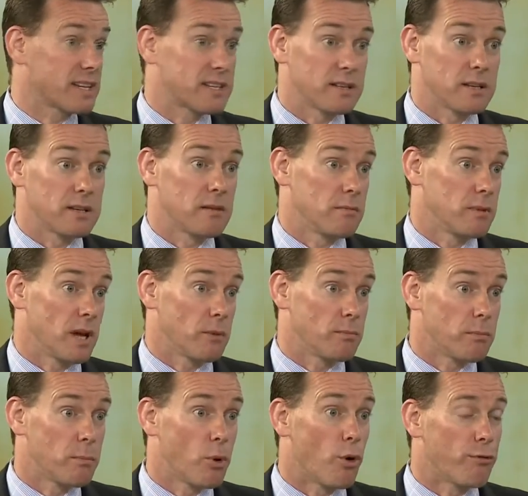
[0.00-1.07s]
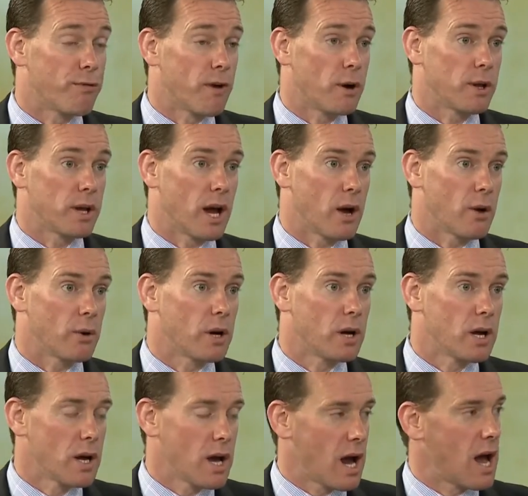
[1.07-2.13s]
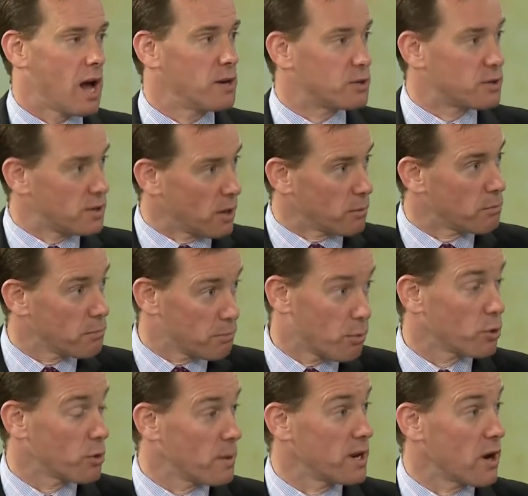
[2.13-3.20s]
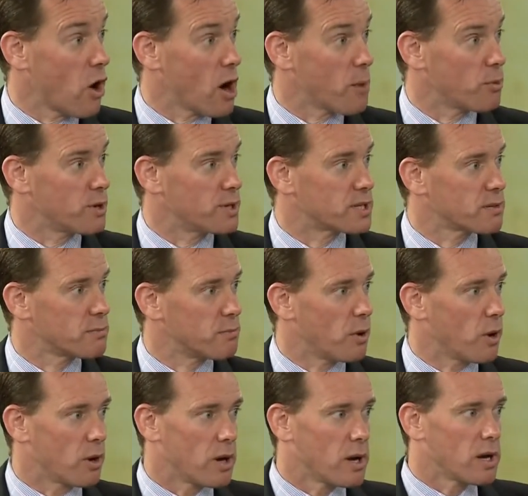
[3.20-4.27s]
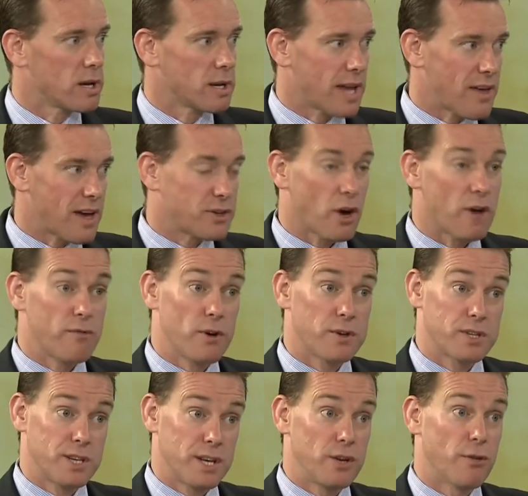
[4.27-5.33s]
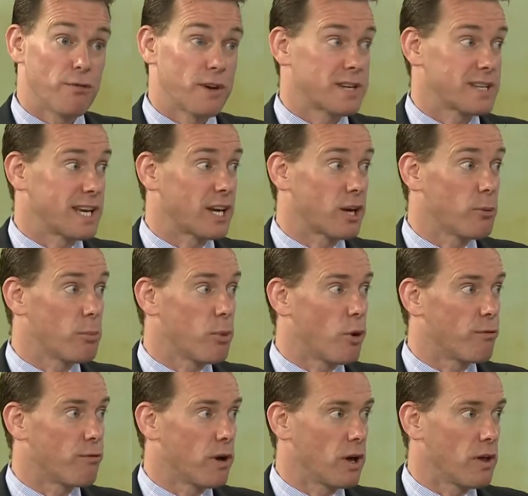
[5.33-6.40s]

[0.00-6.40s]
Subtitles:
portfolio, and put them in hybrids, but get that diversity in your fixed income portfolio. That's kind of the area.